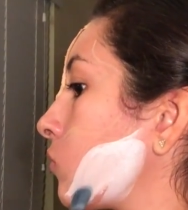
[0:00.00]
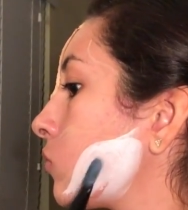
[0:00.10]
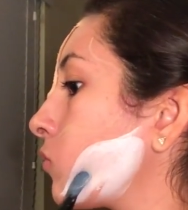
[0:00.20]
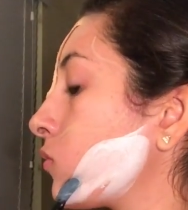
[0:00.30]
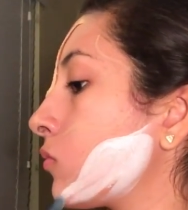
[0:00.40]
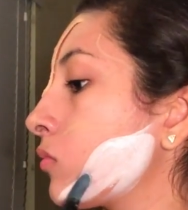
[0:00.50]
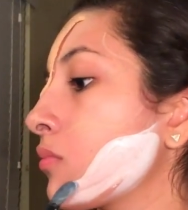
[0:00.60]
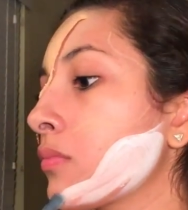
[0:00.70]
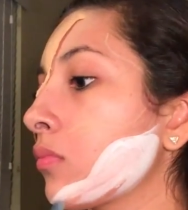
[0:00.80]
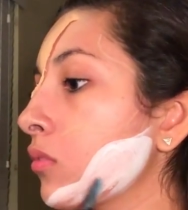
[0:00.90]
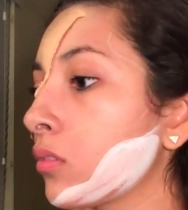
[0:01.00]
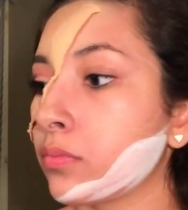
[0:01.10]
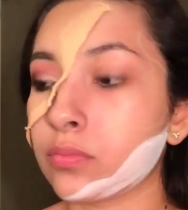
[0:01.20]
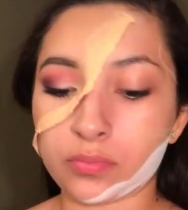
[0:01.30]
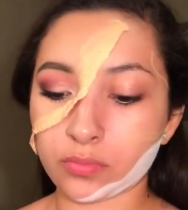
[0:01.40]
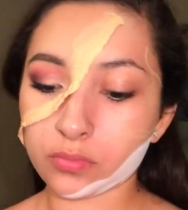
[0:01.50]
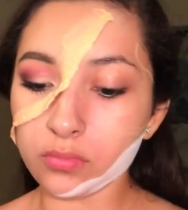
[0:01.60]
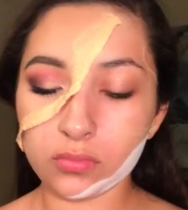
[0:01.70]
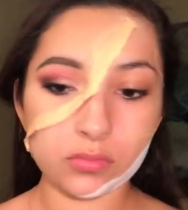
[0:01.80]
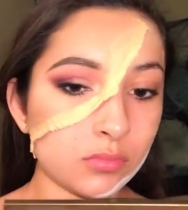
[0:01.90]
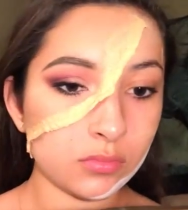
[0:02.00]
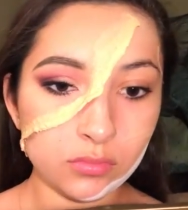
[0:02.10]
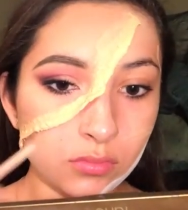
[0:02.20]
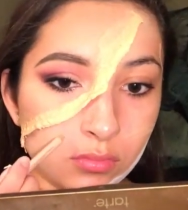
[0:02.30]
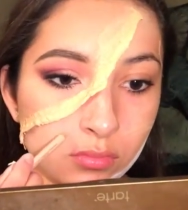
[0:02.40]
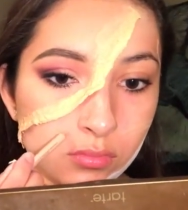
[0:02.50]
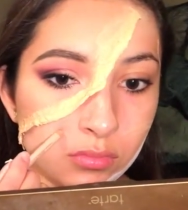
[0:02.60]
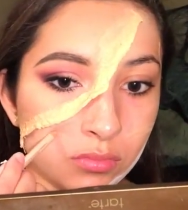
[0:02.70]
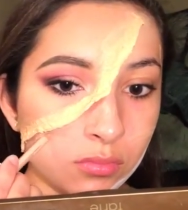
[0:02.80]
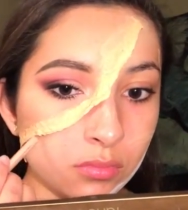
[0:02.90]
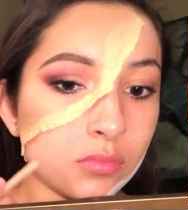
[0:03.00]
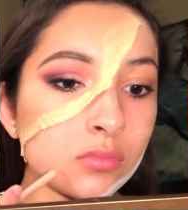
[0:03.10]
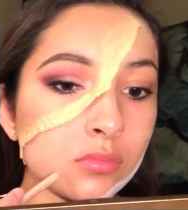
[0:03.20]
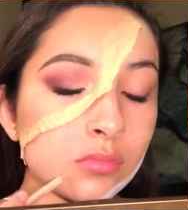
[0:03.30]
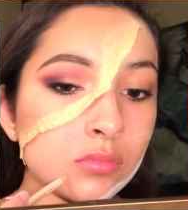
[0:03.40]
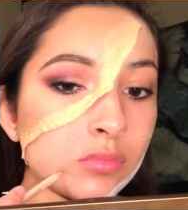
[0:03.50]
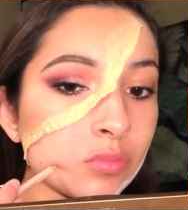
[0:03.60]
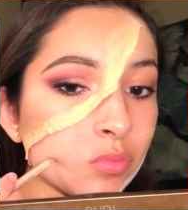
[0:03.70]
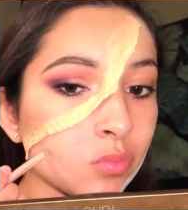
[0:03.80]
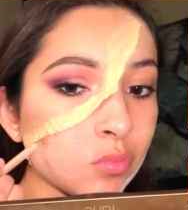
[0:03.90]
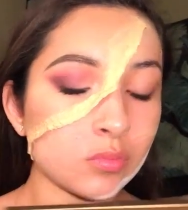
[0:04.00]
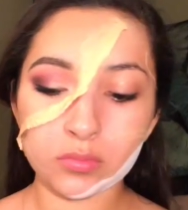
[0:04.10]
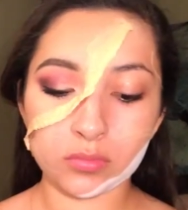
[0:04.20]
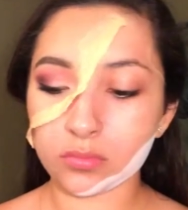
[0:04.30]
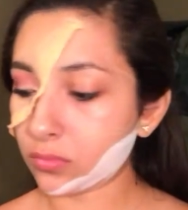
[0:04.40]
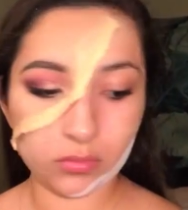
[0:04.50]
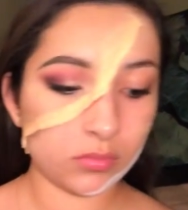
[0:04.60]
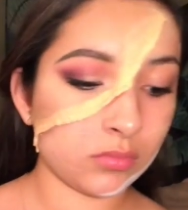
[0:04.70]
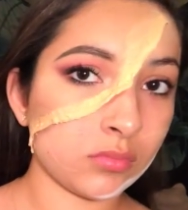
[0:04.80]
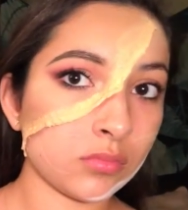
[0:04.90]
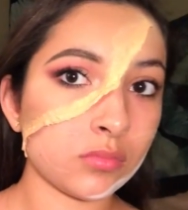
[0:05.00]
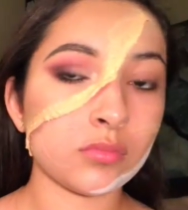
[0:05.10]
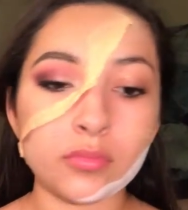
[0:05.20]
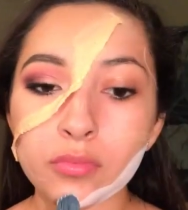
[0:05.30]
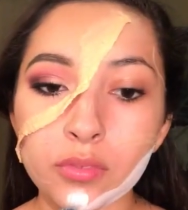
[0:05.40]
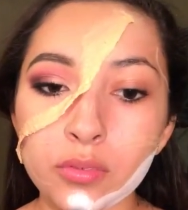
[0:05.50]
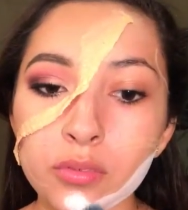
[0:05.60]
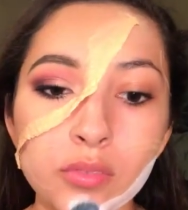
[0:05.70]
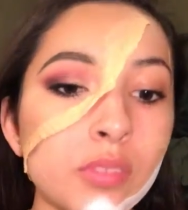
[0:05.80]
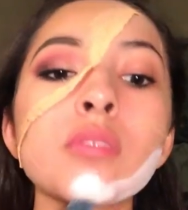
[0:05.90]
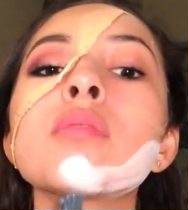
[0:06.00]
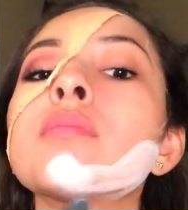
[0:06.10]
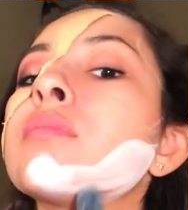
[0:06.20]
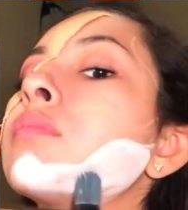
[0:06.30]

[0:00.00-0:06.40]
and I'm just painting that on, and I'm not going to paint it where I mapped out